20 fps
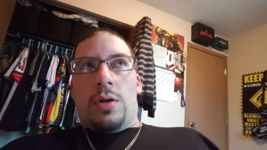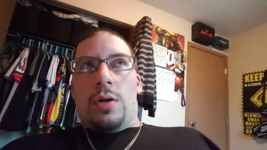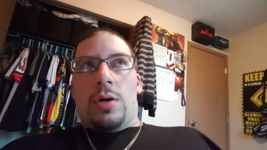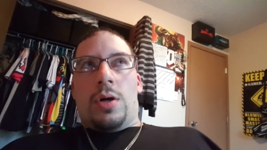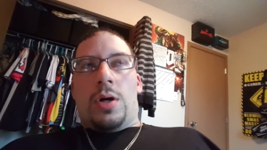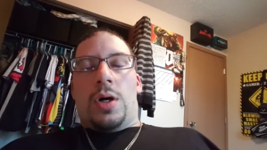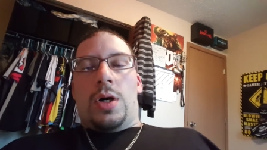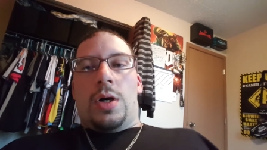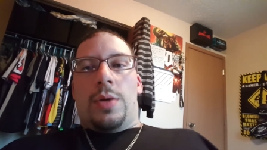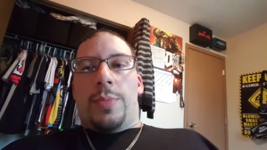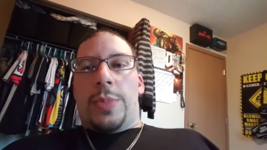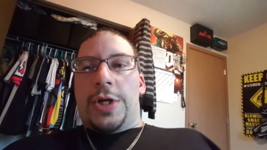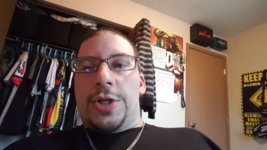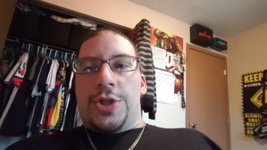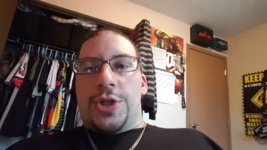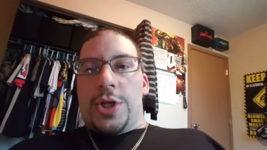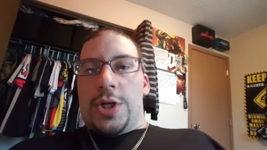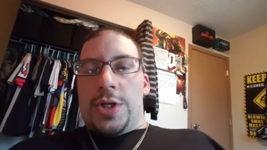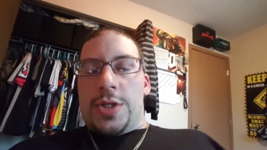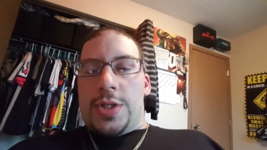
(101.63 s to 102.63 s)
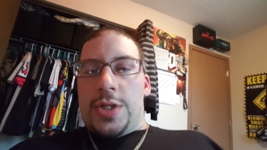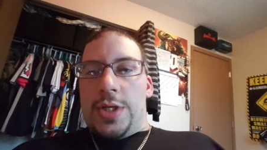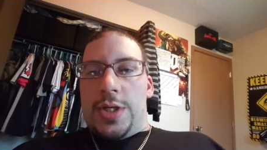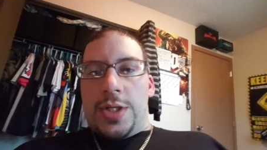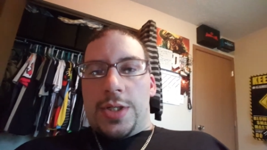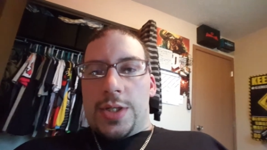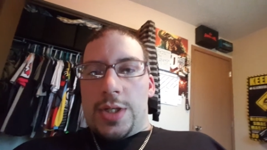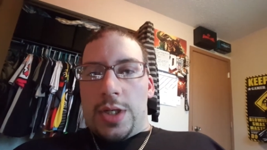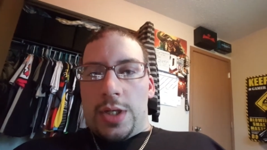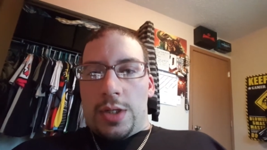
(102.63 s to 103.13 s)
uh, my
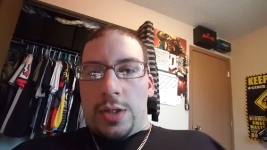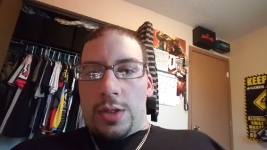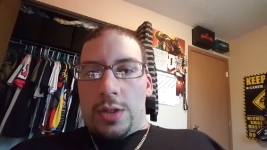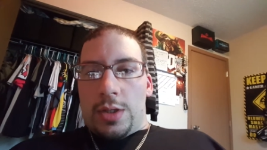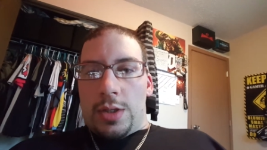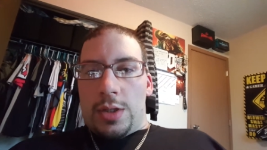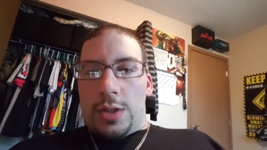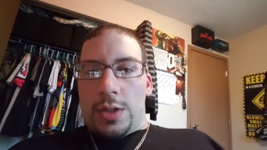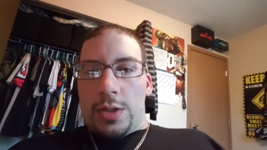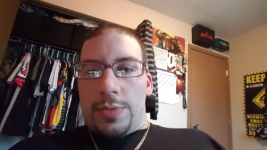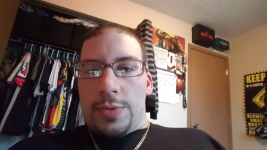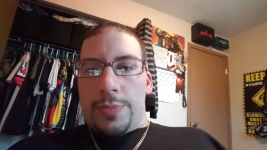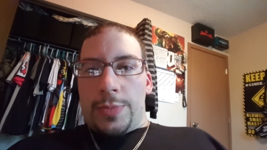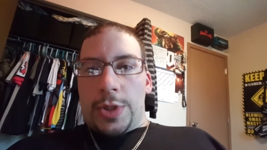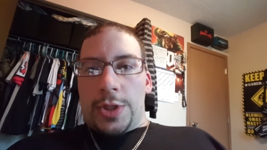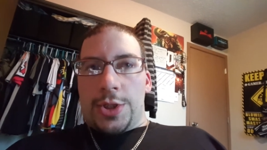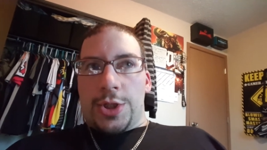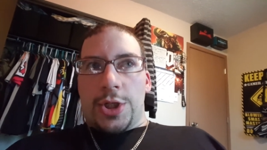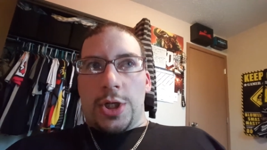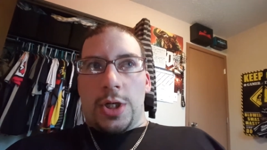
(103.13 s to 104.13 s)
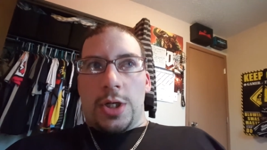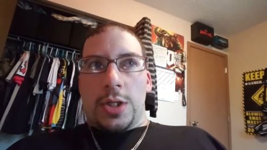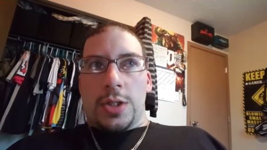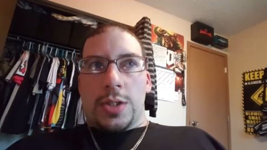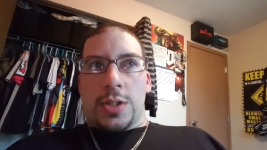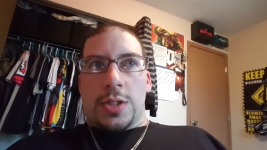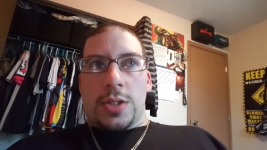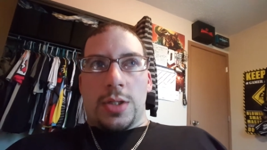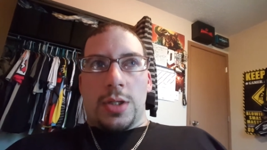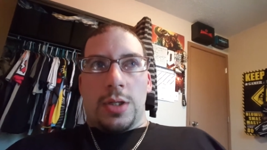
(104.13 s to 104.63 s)
jerseys and my
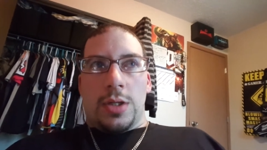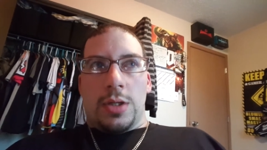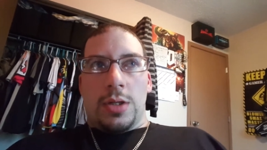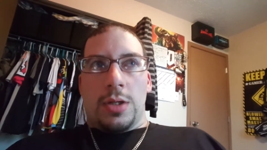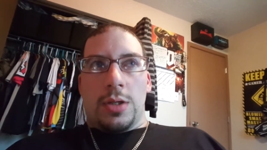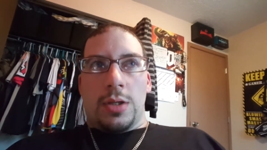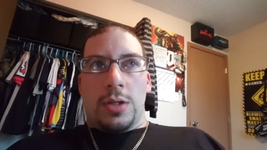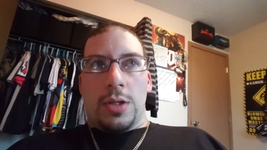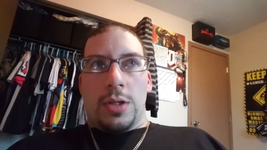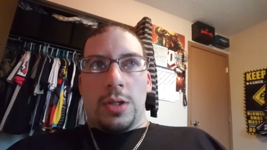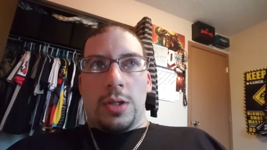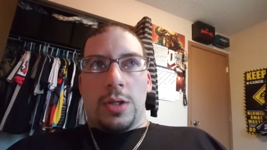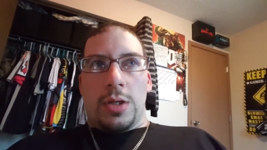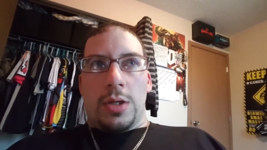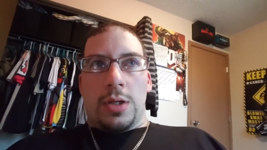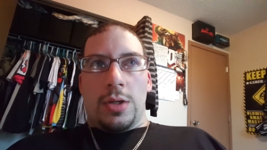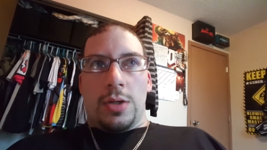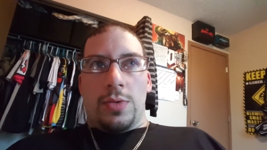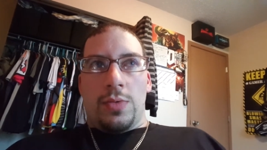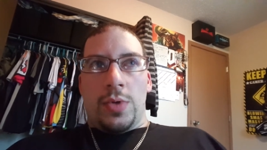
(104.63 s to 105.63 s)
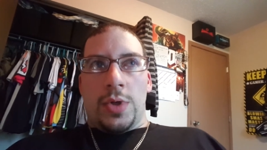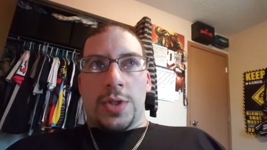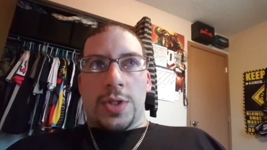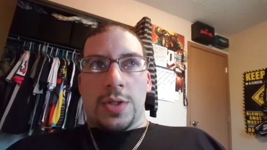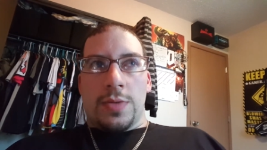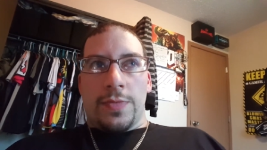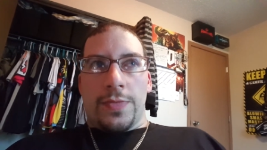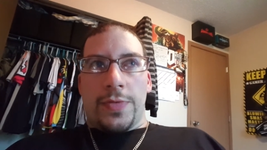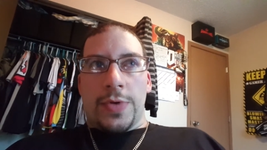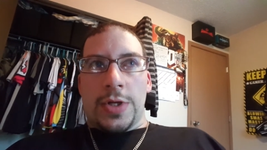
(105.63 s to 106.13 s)
shirts with
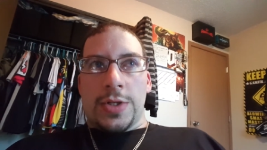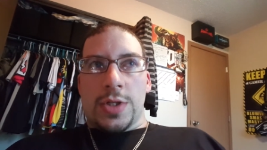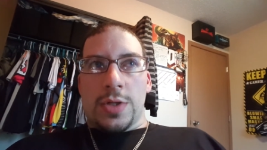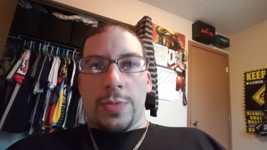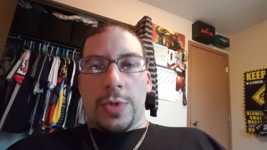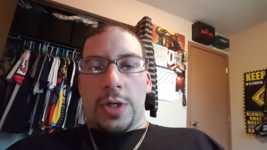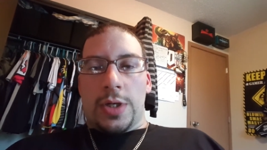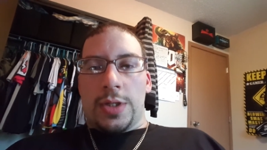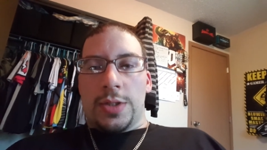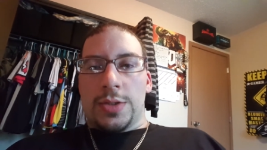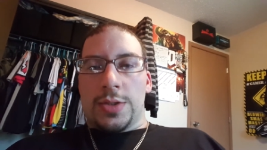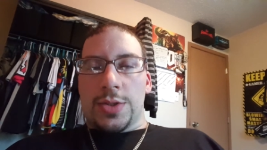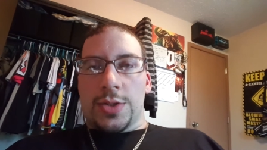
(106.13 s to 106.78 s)
some friends of mine.